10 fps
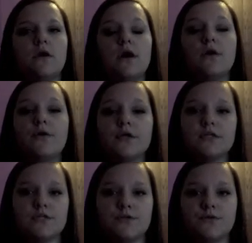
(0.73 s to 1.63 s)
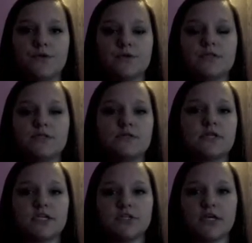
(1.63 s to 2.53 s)
According to U.S. News
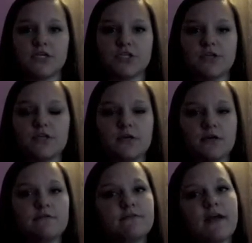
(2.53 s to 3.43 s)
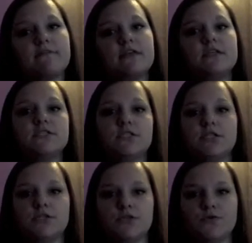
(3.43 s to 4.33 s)
Education, there are 5 things you
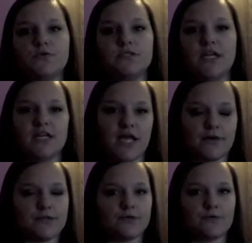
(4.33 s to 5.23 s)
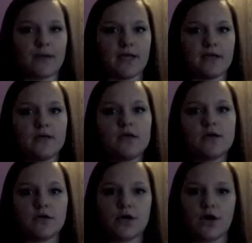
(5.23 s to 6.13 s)
need to do to get along with your roommate.
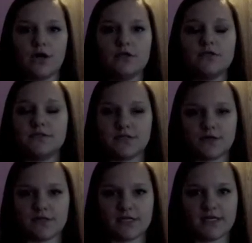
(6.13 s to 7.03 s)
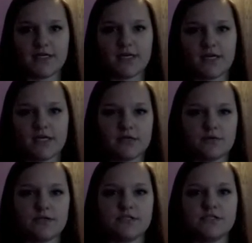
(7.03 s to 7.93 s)
Call, don't click. In other
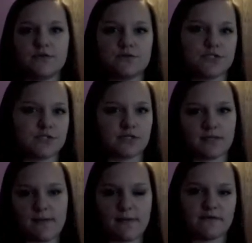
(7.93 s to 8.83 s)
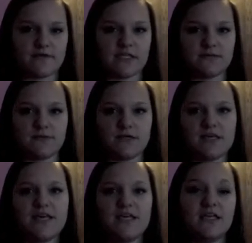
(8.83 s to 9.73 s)
words, don't just look them up on Facebook,
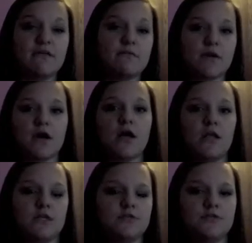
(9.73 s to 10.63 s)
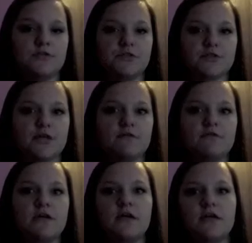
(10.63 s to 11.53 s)
give them a call and introduce yourself.
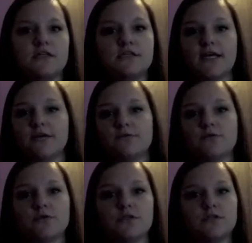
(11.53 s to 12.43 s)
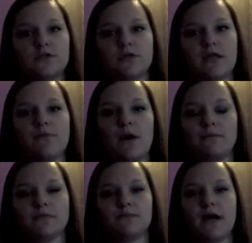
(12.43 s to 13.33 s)
Second rule, don't let
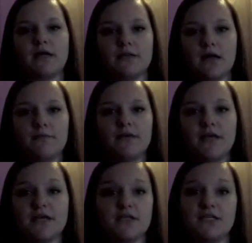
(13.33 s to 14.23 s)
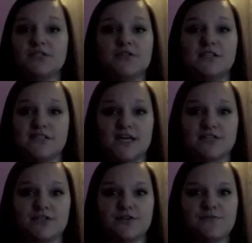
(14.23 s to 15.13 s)
problems pile up. It could lead to a
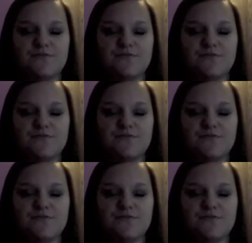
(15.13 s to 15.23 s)
disaster.